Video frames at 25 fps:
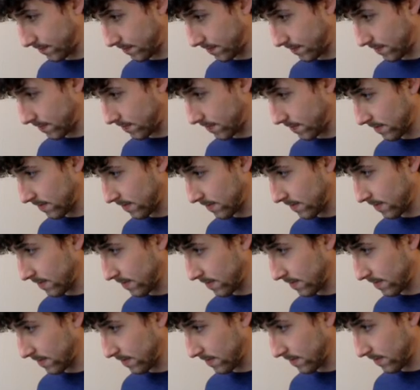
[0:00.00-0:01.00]

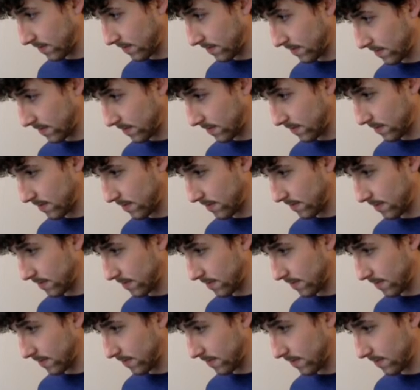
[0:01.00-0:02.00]

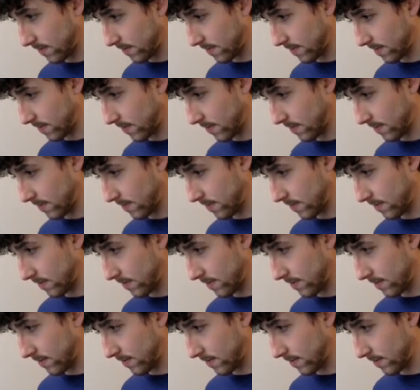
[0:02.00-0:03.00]

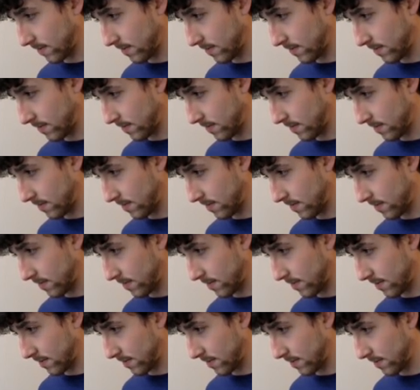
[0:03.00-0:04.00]

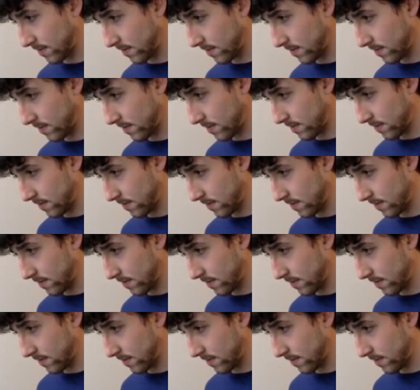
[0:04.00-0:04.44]
(no one is talking)